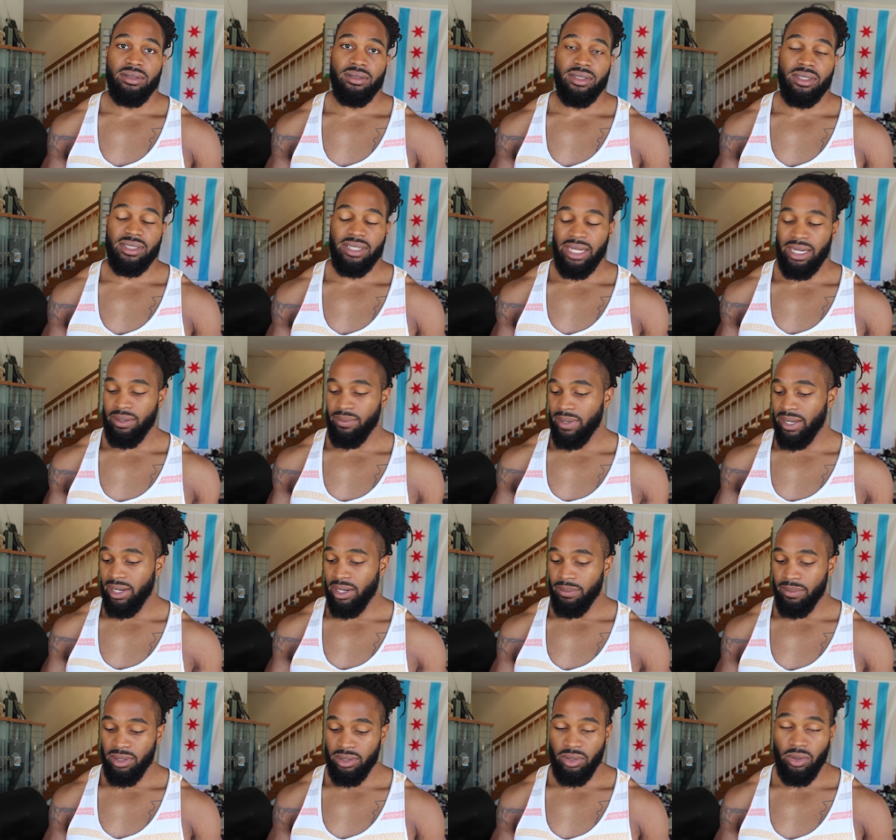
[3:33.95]
To say, man,
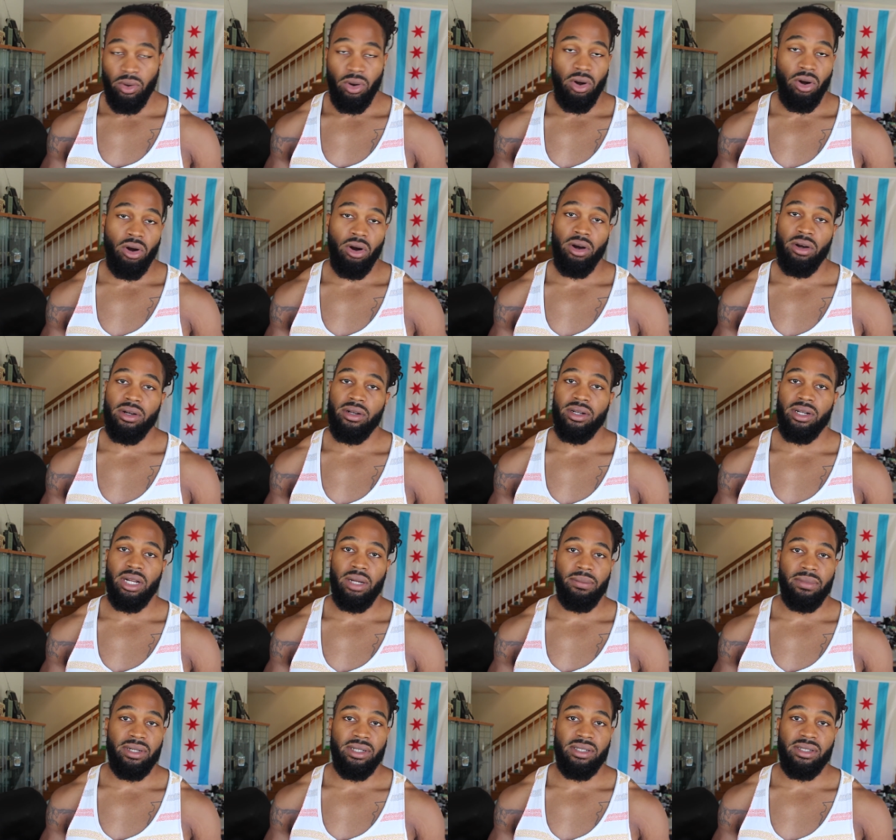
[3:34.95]
I'm gonna go hard and
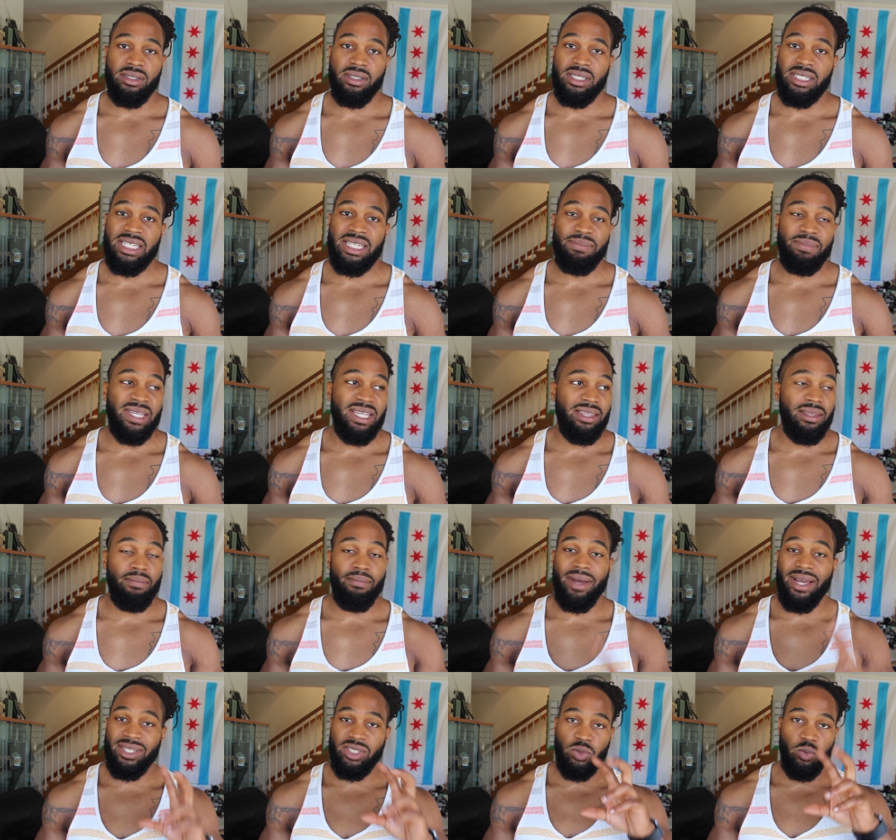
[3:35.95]
I'm gonna be the
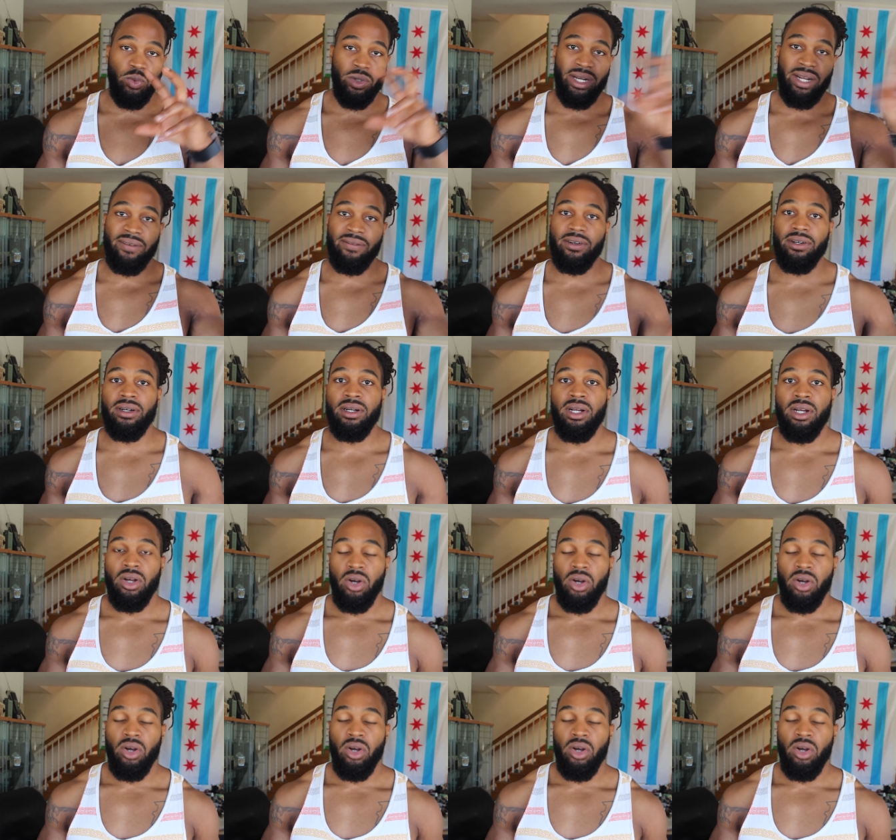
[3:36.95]
best whatever,